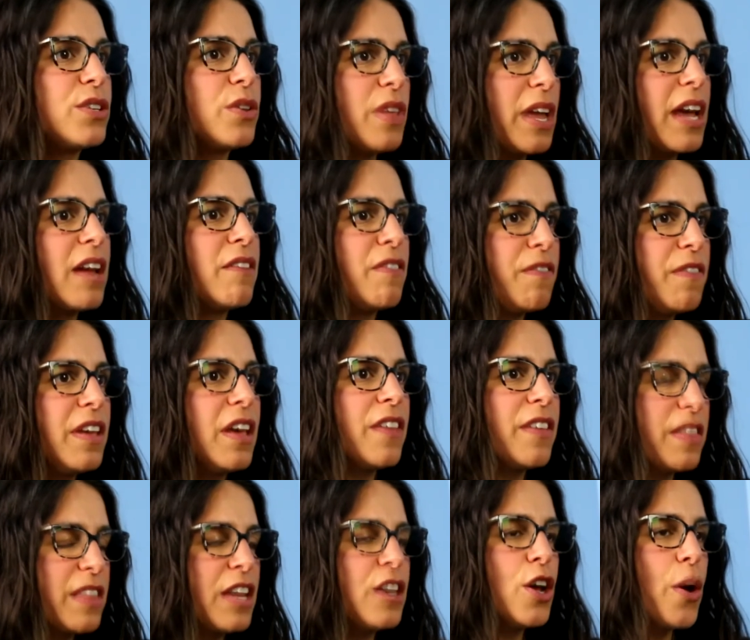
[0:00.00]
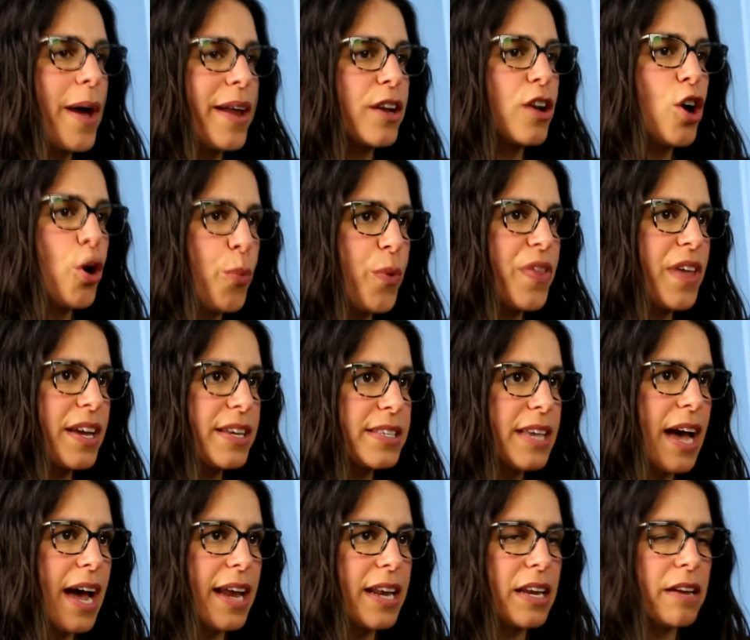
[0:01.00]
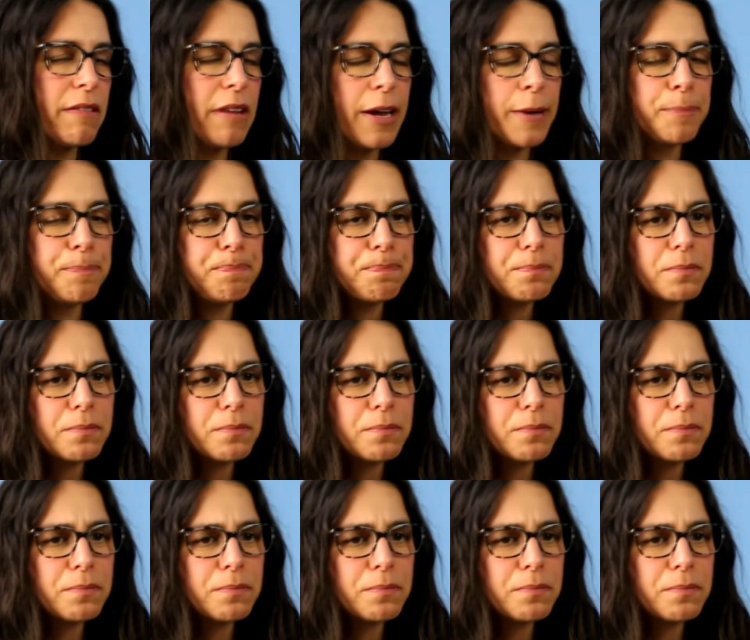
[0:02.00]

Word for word: So they can feel that they know how to cope with anxiety, right?